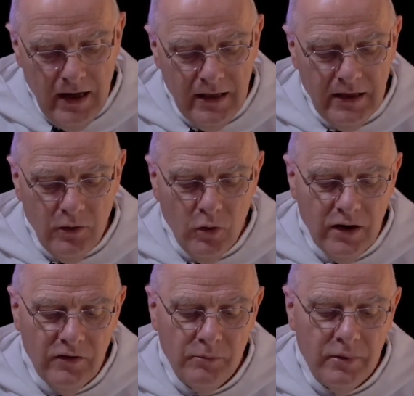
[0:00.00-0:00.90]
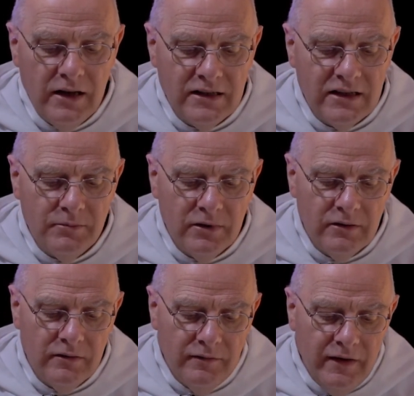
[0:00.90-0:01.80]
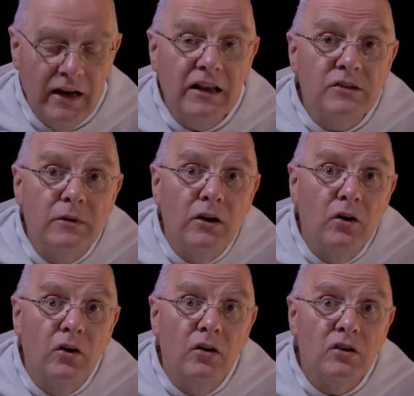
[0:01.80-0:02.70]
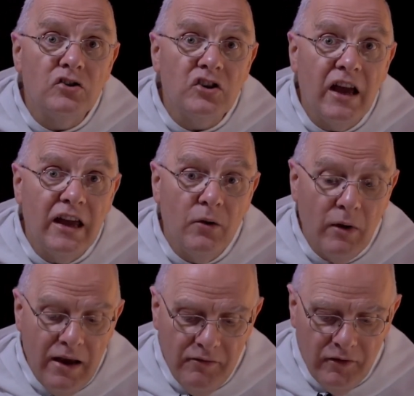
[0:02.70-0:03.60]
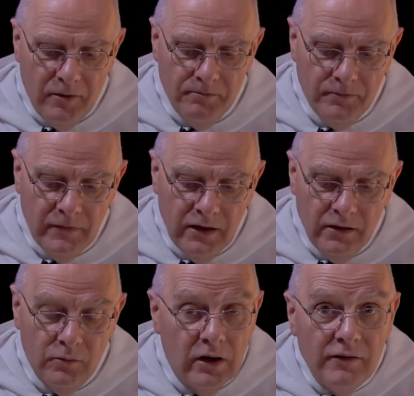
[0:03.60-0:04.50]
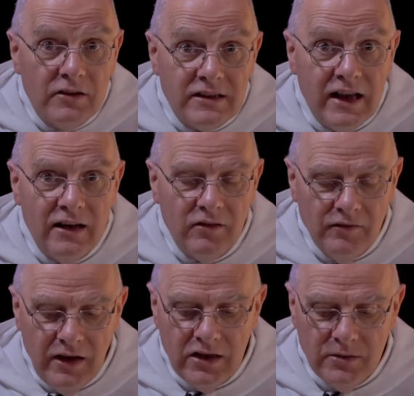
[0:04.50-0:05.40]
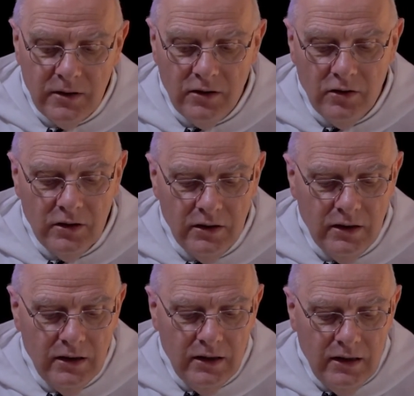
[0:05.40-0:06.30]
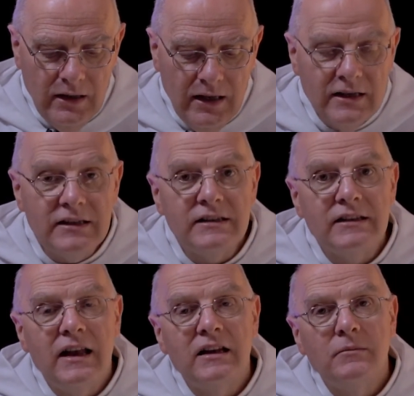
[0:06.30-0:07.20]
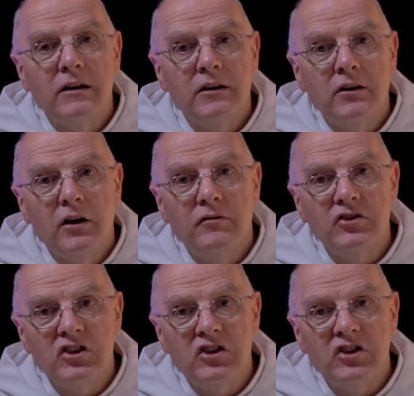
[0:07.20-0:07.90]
I think one of the principal feelings we all shy away from, whatever side of the fence we are on, is the sentiment of